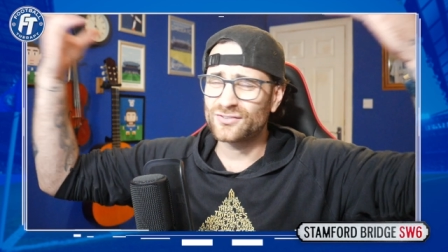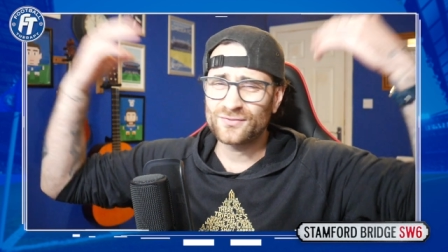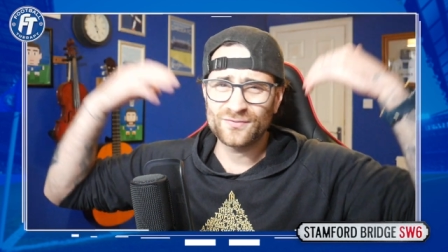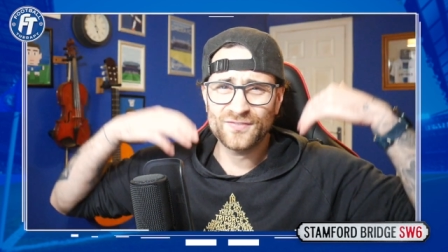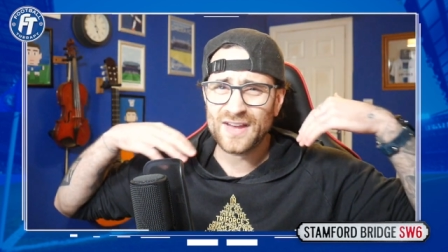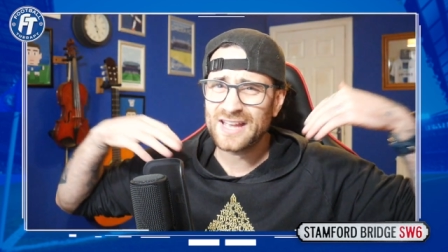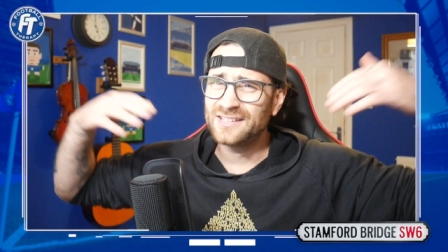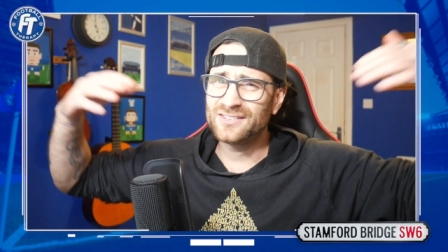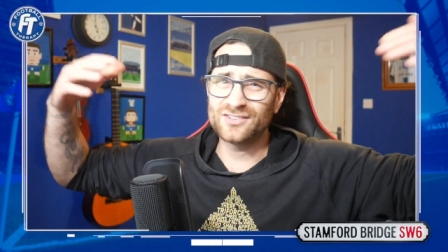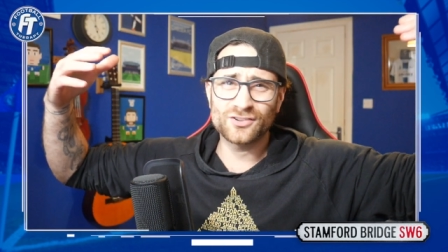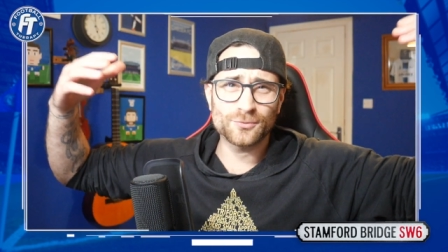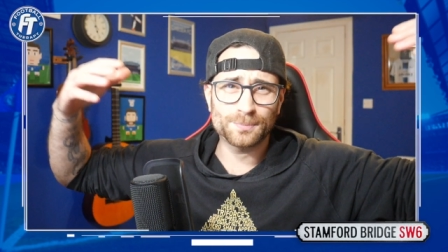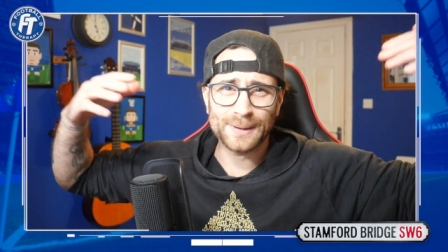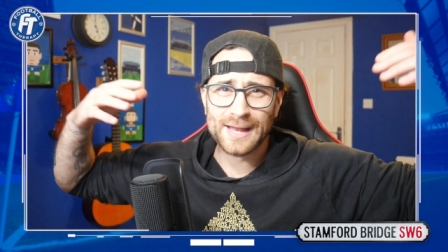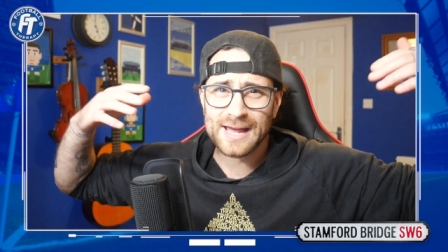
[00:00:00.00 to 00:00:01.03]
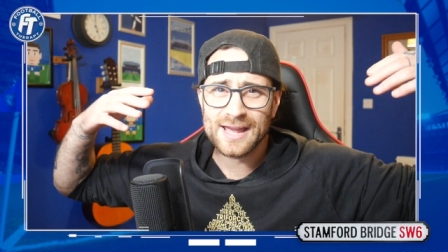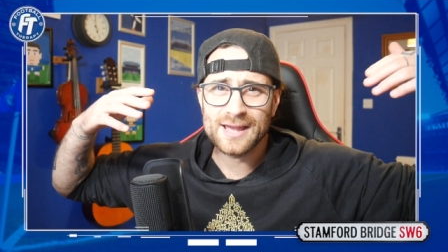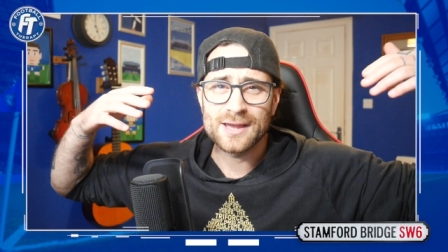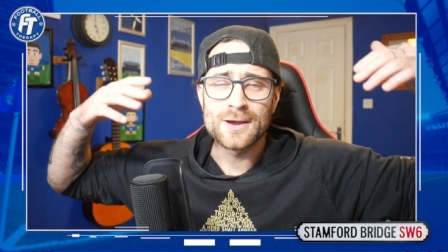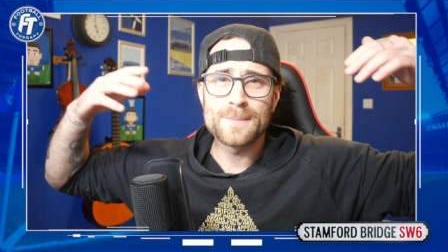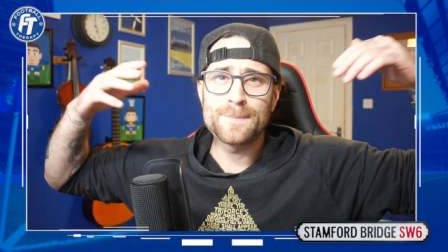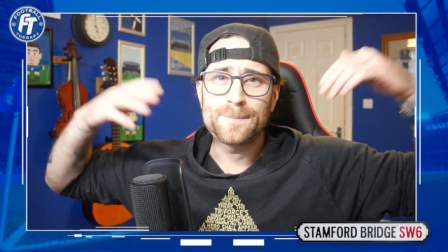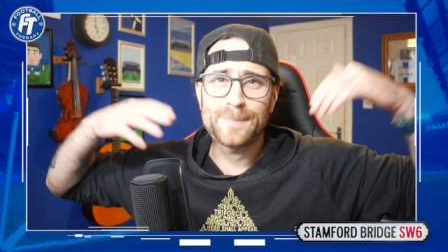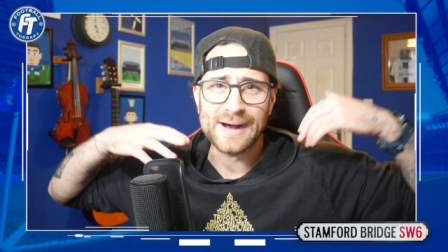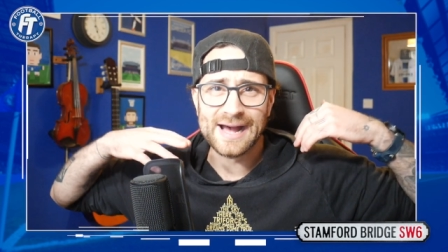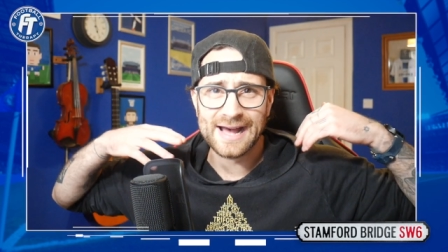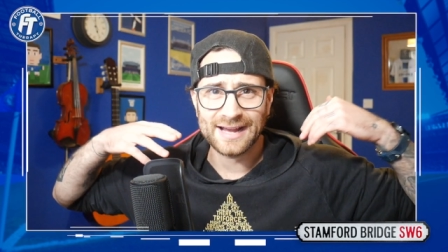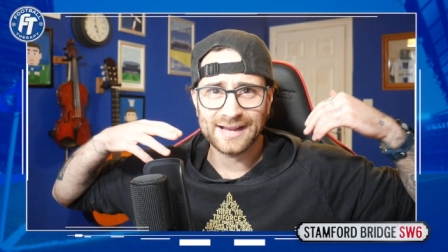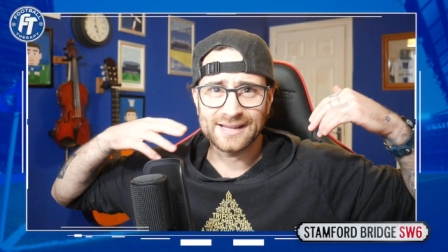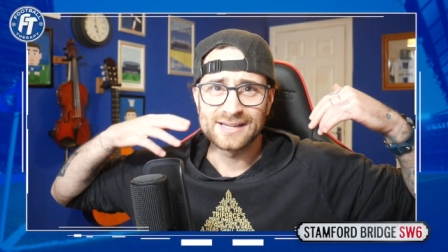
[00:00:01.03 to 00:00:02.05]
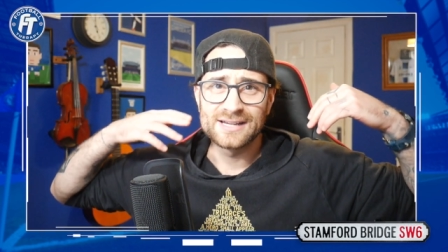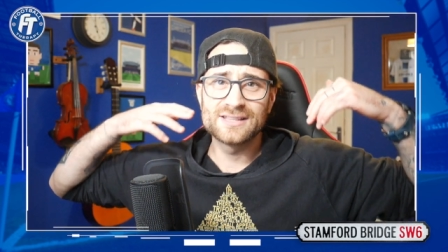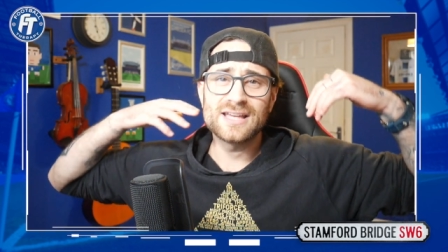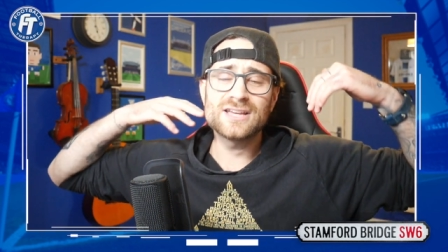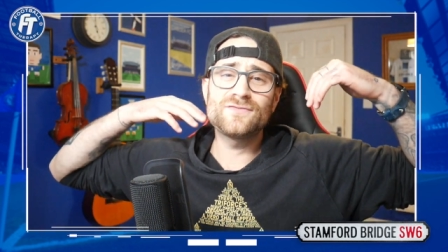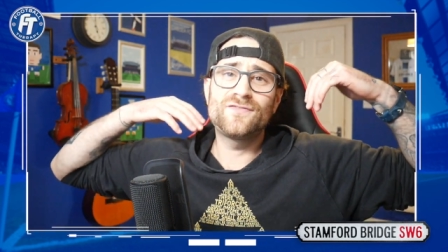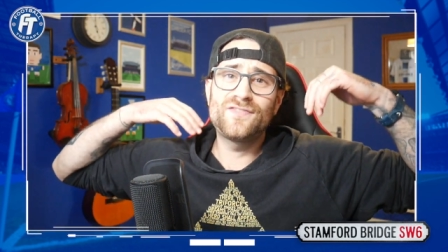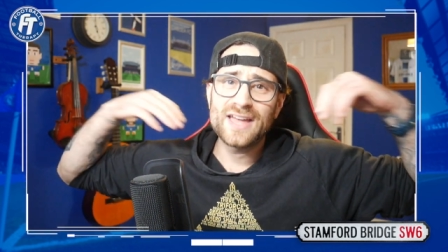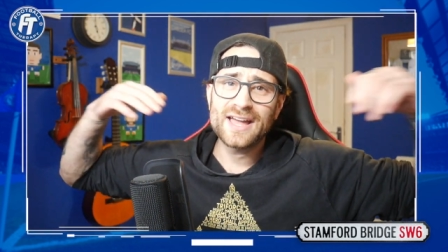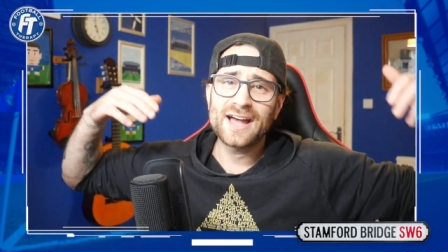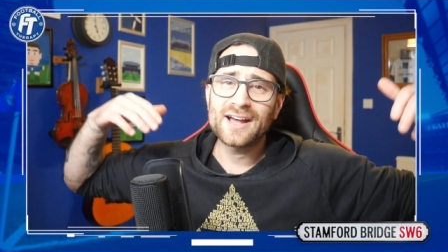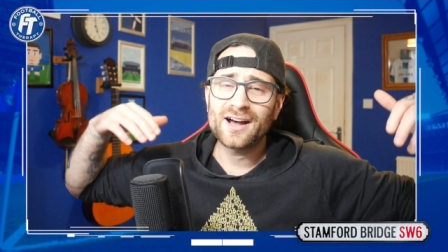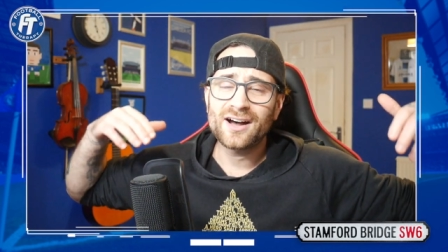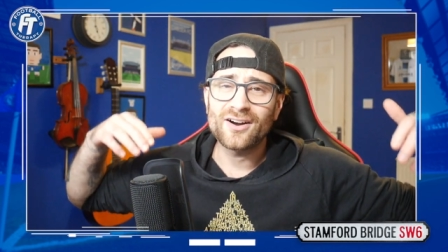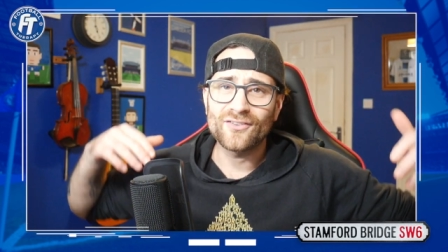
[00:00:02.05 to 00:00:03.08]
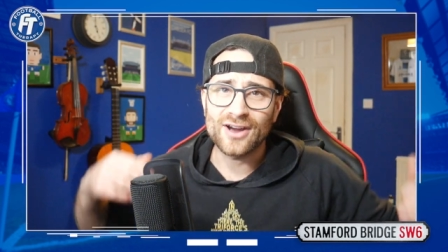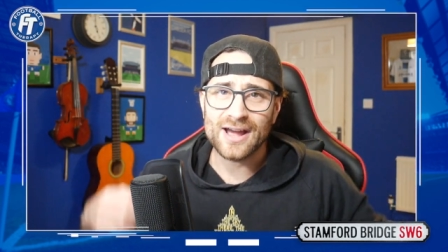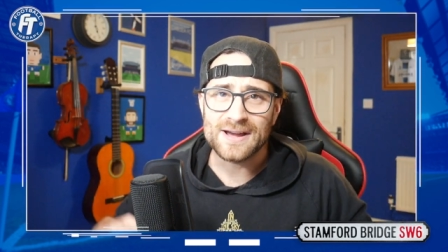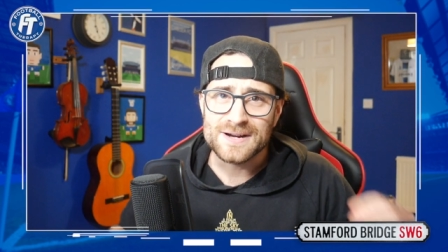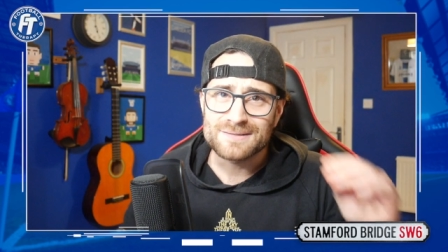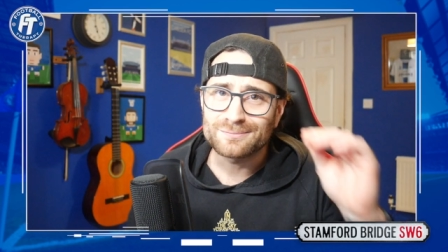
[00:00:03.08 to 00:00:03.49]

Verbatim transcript: and phases of play back, they VAR it.